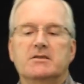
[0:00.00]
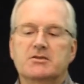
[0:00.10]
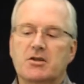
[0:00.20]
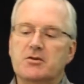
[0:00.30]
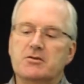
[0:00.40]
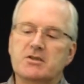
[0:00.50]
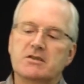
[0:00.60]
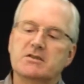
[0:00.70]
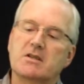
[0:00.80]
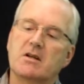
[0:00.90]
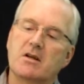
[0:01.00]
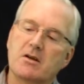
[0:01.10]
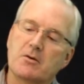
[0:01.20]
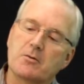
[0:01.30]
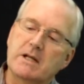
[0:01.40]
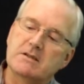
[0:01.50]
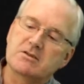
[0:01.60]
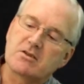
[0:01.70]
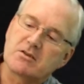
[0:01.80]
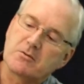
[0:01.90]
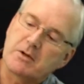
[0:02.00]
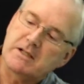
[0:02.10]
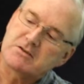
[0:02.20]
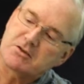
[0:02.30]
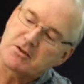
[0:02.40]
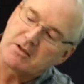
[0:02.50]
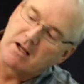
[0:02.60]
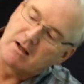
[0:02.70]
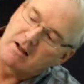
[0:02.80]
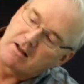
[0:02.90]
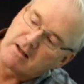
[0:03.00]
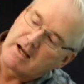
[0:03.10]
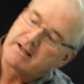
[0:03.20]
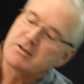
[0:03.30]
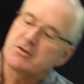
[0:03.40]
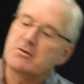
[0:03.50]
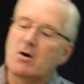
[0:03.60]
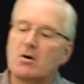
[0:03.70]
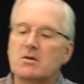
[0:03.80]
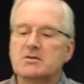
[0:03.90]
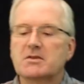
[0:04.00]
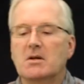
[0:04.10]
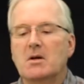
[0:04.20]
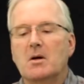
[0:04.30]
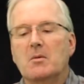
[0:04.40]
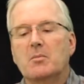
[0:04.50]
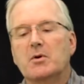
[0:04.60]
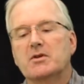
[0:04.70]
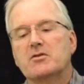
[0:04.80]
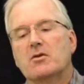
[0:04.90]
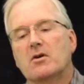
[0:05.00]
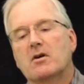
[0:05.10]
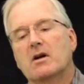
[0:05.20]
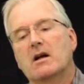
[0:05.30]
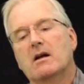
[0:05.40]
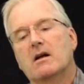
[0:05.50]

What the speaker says: So you just reinsert, align the two holes, put your